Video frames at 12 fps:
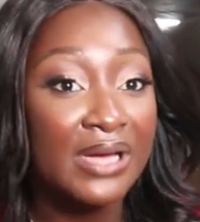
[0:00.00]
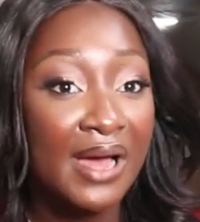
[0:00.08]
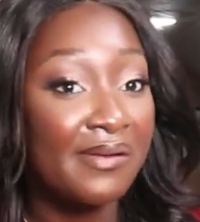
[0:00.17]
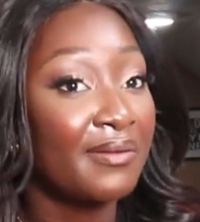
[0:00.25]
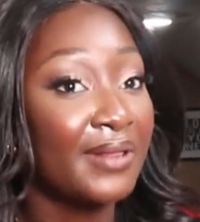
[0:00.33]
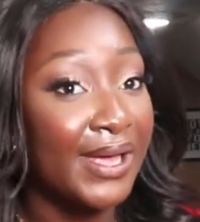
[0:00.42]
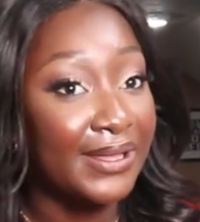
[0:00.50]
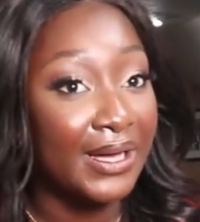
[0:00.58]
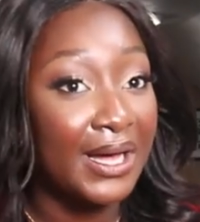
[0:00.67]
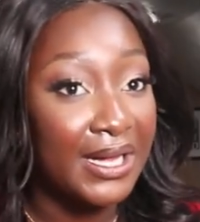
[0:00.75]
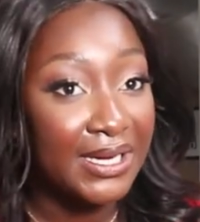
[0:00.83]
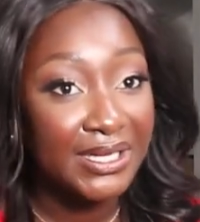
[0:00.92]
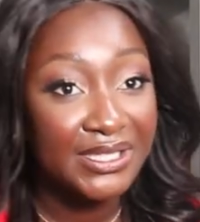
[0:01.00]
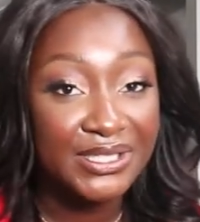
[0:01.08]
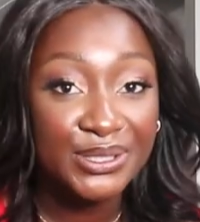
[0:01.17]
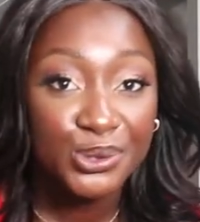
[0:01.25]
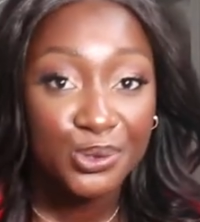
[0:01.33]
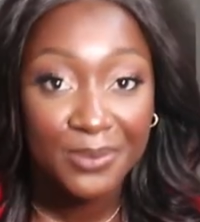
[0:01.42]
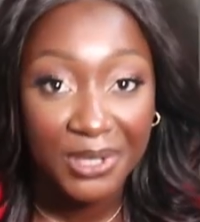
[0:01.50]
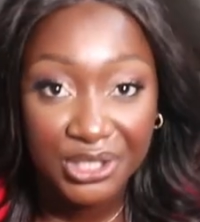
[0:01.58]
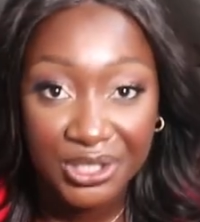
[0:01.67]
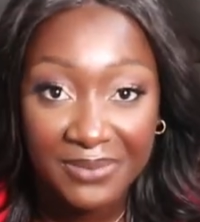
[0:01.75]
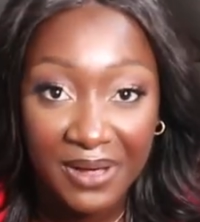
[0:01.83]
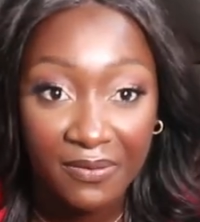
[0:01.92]
I don't like the color she's too
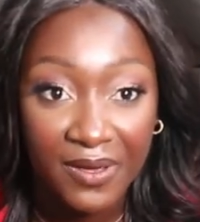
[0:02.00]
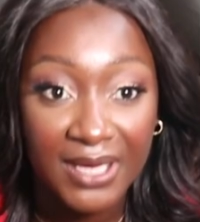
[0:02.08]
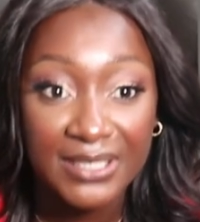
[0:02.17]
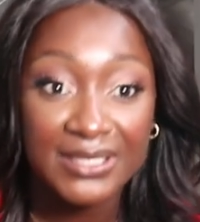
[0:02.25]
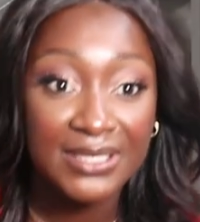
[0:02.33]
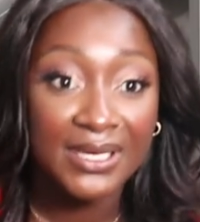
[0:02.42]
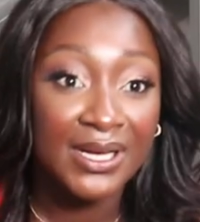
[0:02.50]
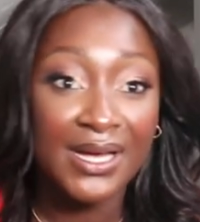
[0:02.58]
much in my face